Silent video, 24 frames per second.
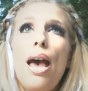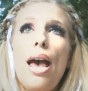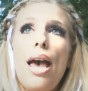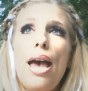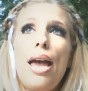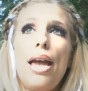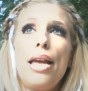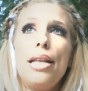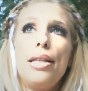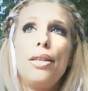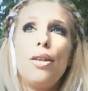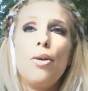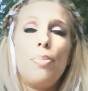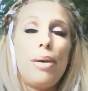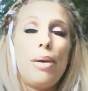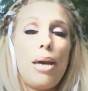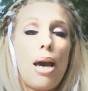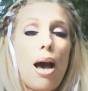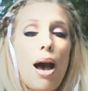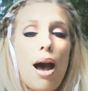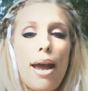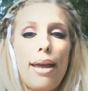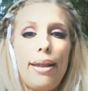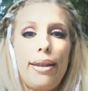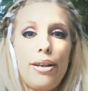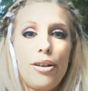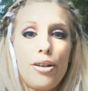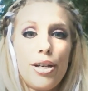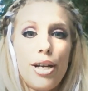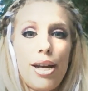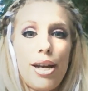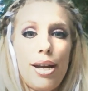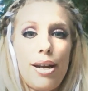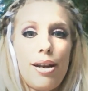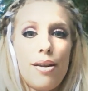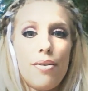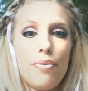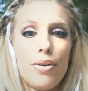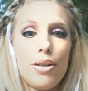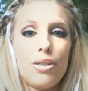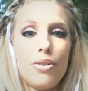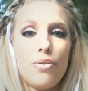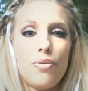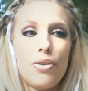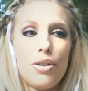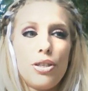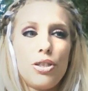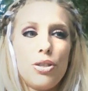And they'll be highly creative
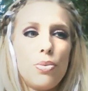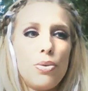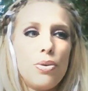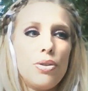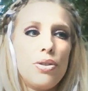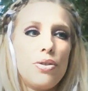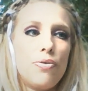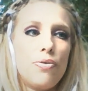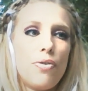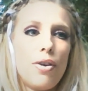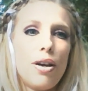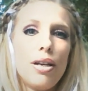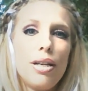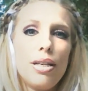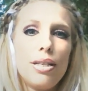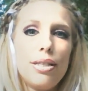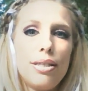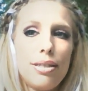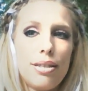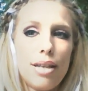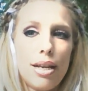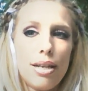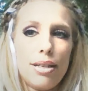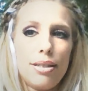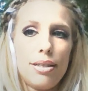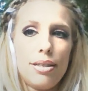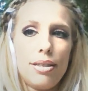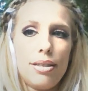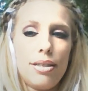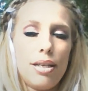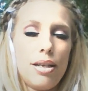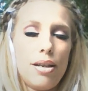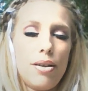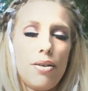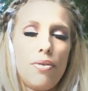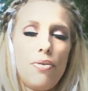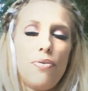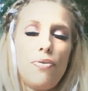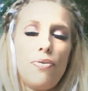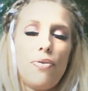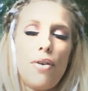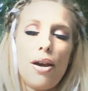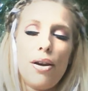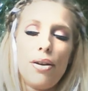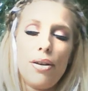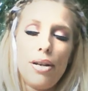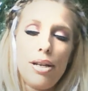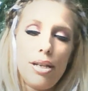individuals, very sensitive,
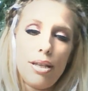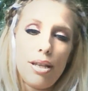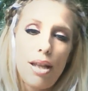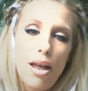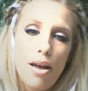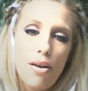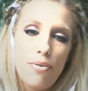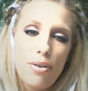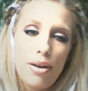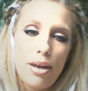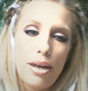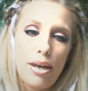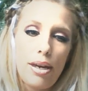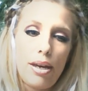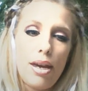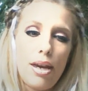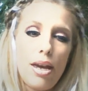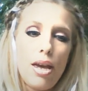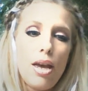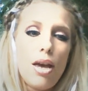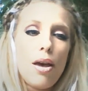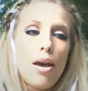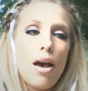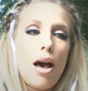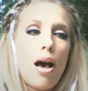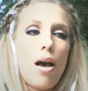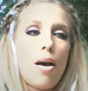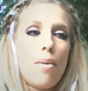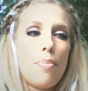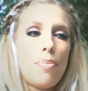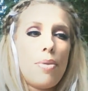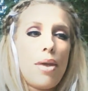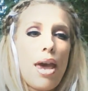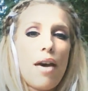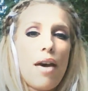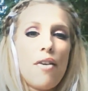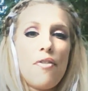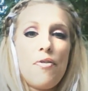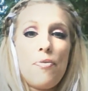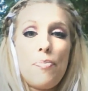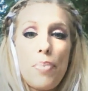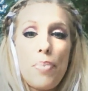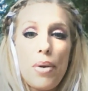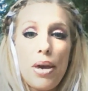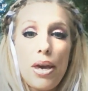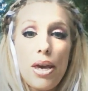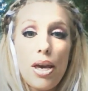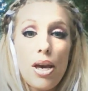very loving. They
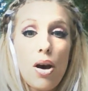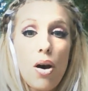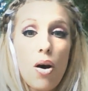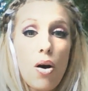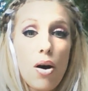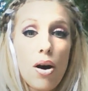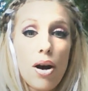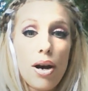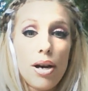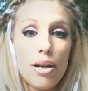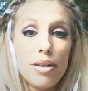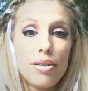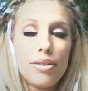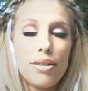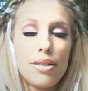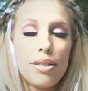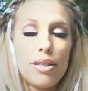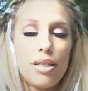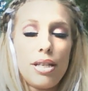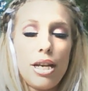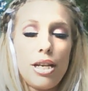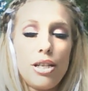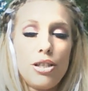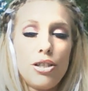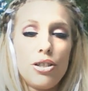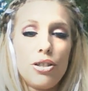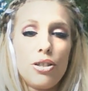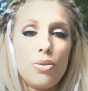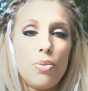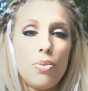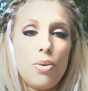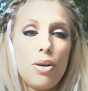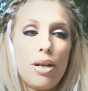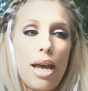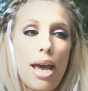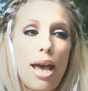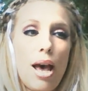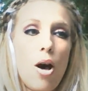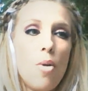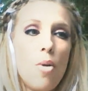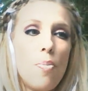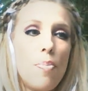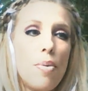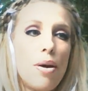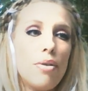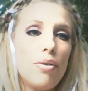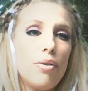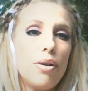have big hearts, and they just want to
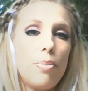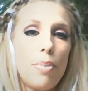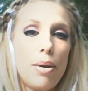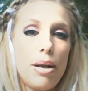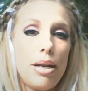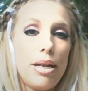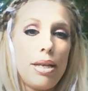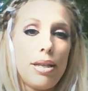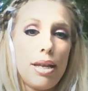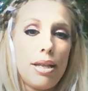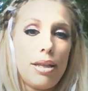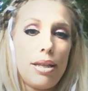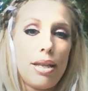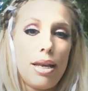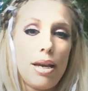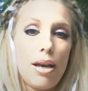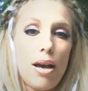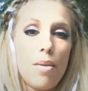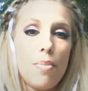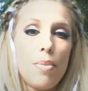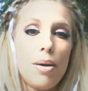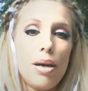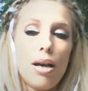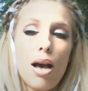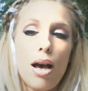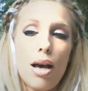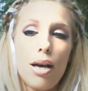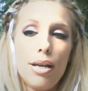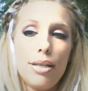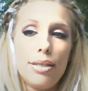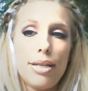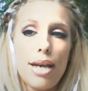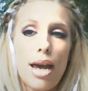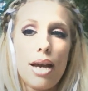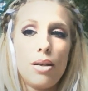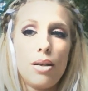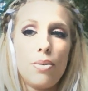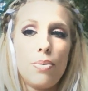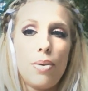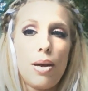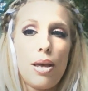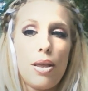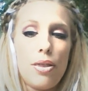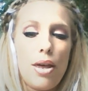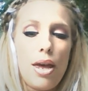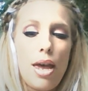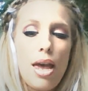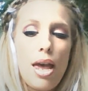help everybody that they come in contact
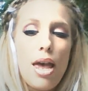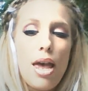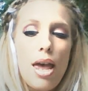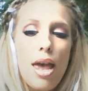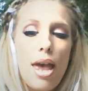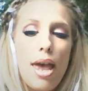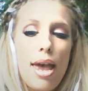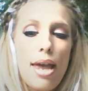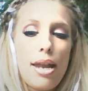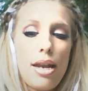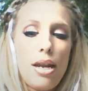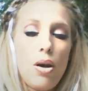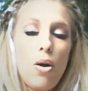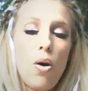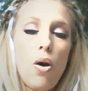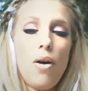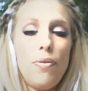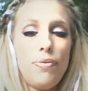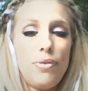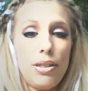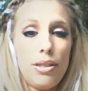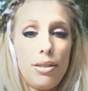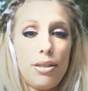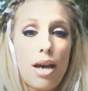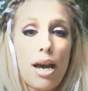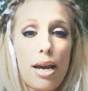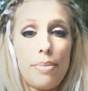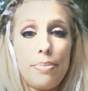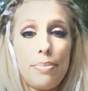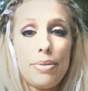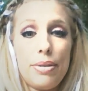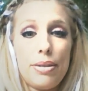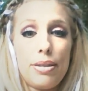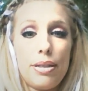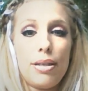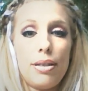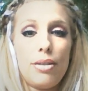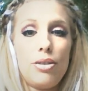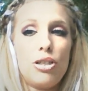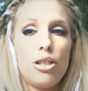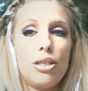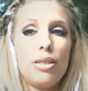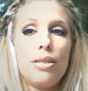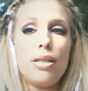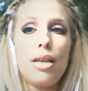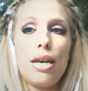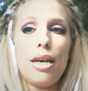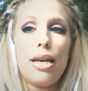with. And oftentimes,
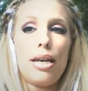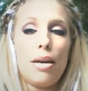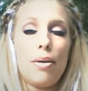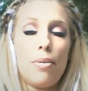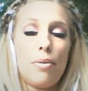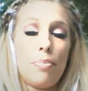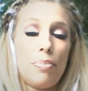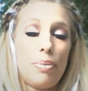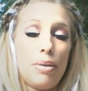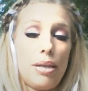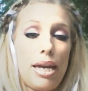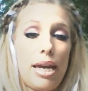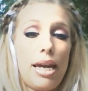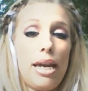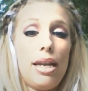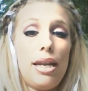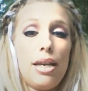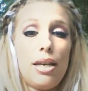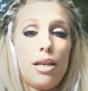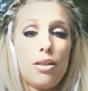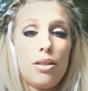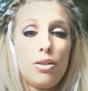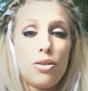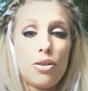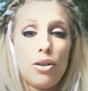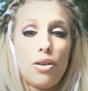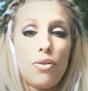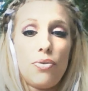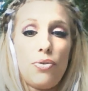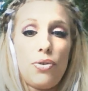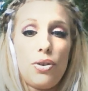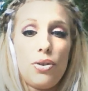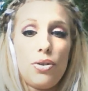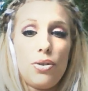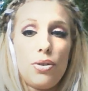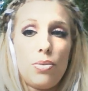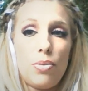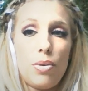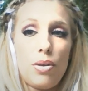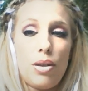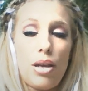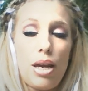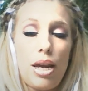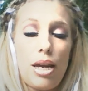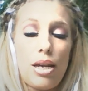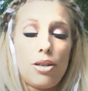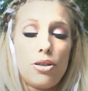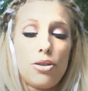just like Pleiadians are confused
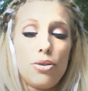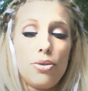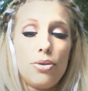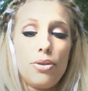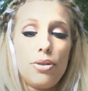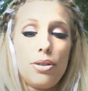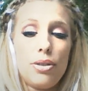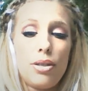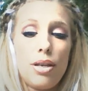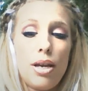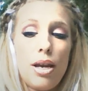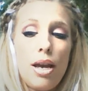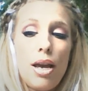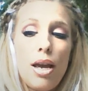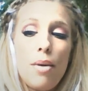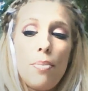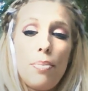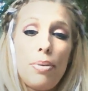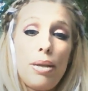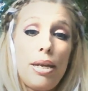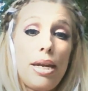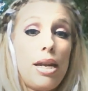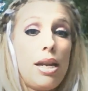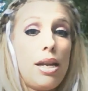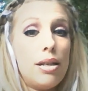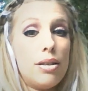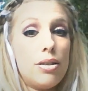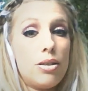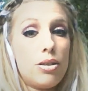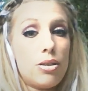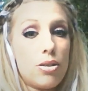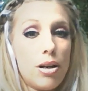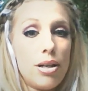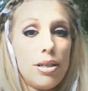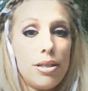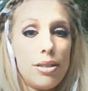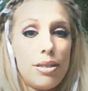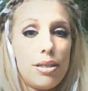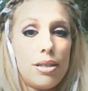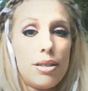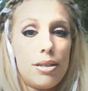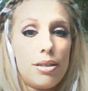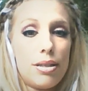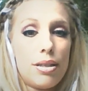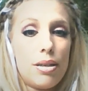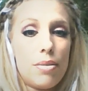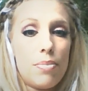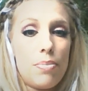with angels, Pleiadian
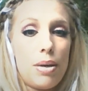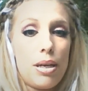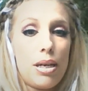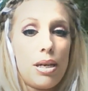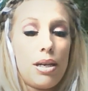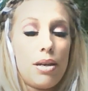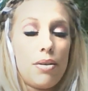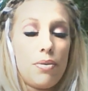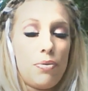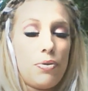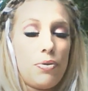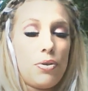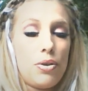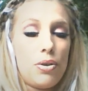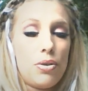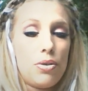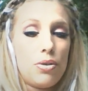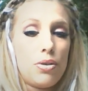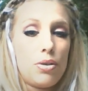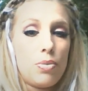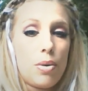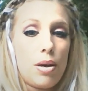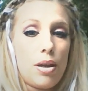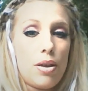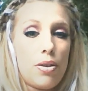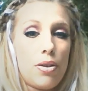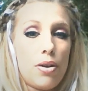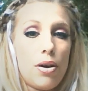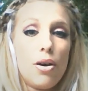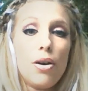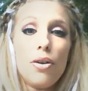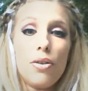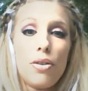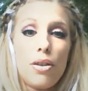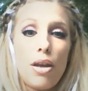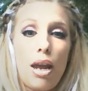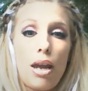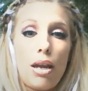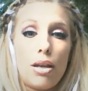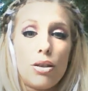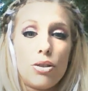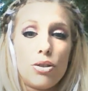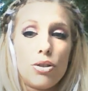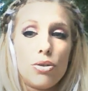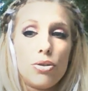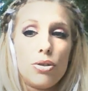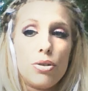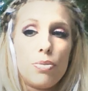starseeds can be confused with earth
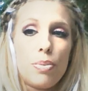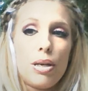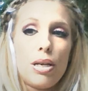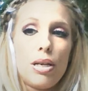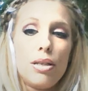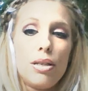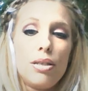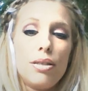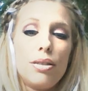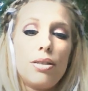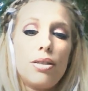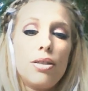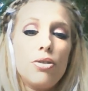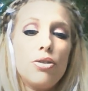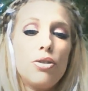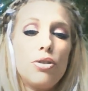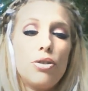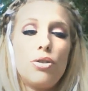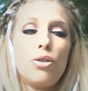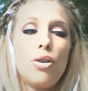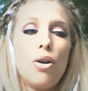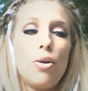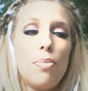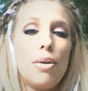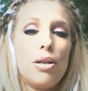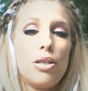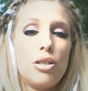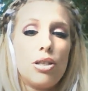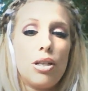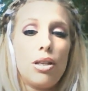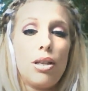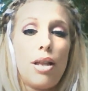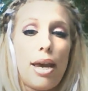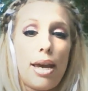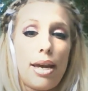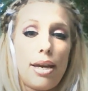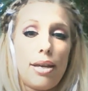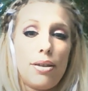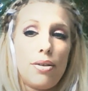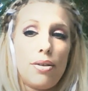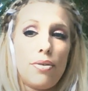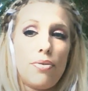angels, because they're so much alike.